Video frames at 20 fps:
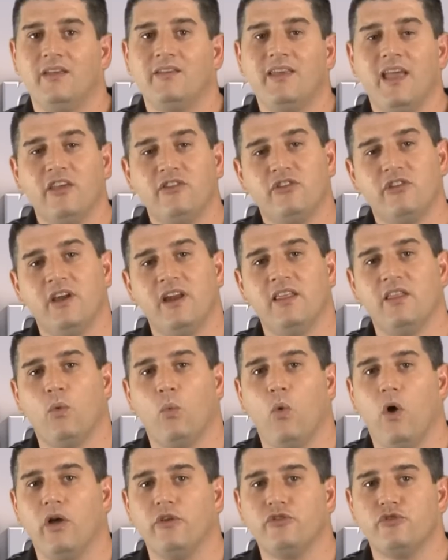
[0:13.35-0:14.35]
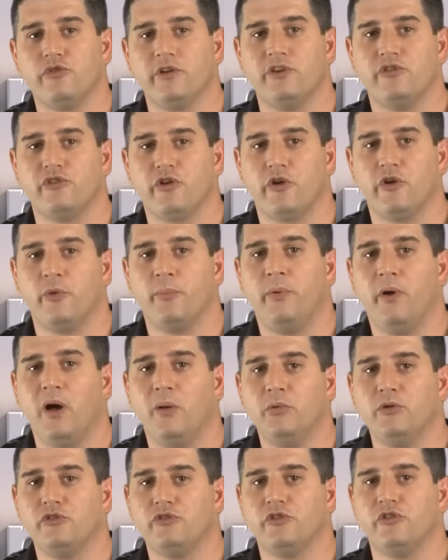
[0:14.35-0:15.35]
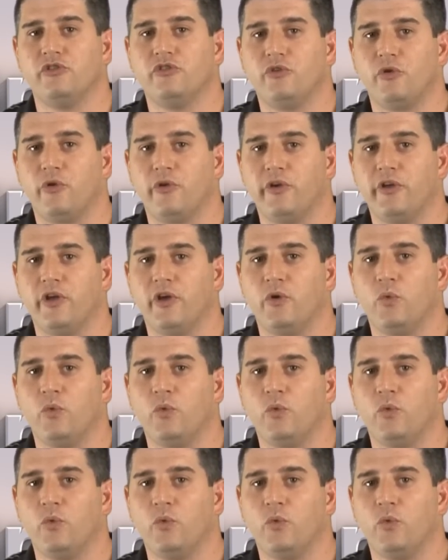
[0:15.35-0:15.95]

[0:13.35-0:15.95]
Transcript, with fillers: Yesterday, the Wall Street Journal published a story